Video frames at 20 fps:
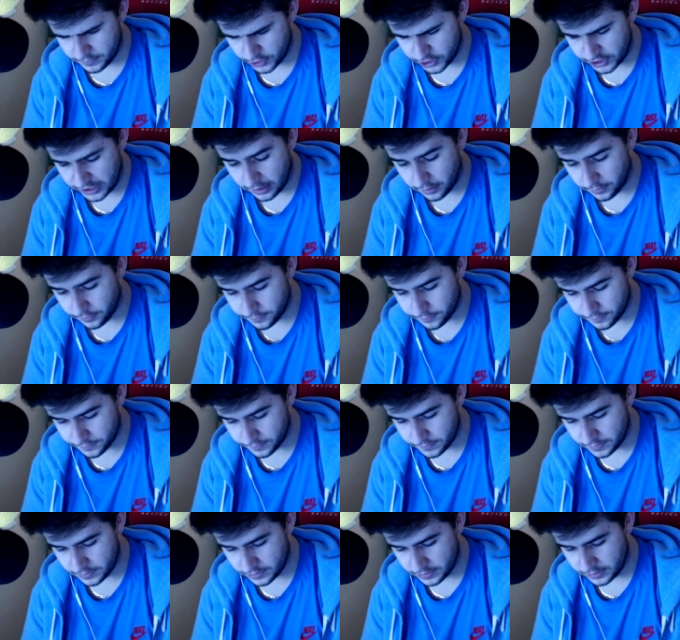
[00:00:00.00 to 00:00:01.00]
shelf,
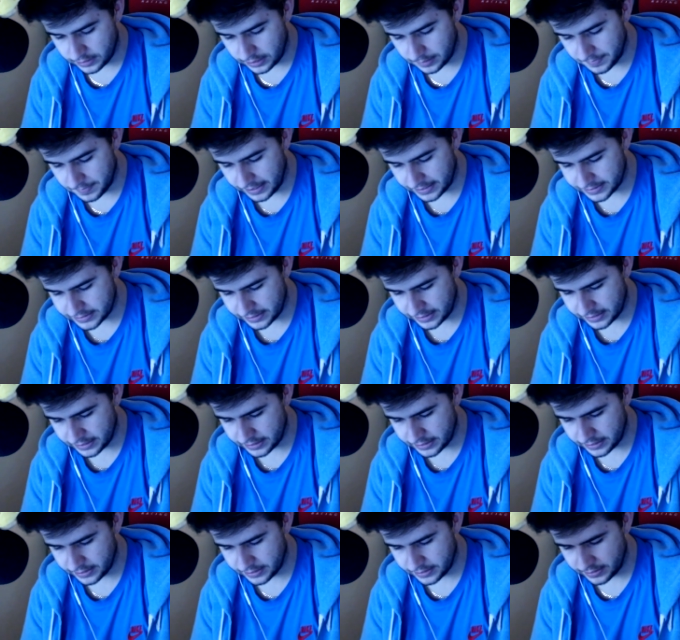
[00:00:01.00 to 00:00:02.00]
I'm guessing.
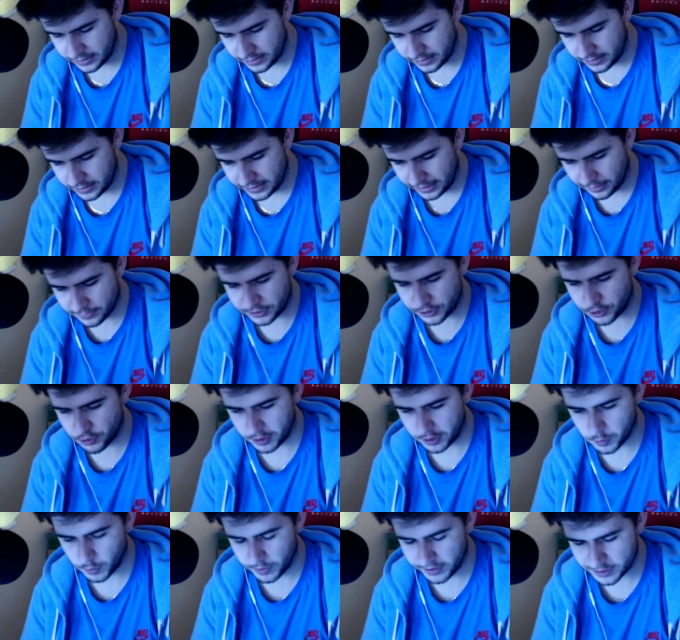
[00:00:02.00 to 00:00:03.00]
That was a
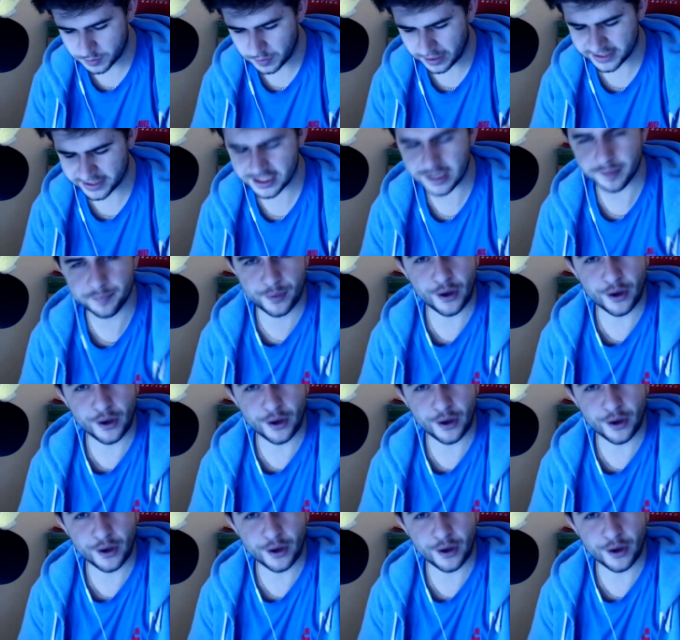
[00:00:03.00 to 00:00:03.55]
trick one as well. It's not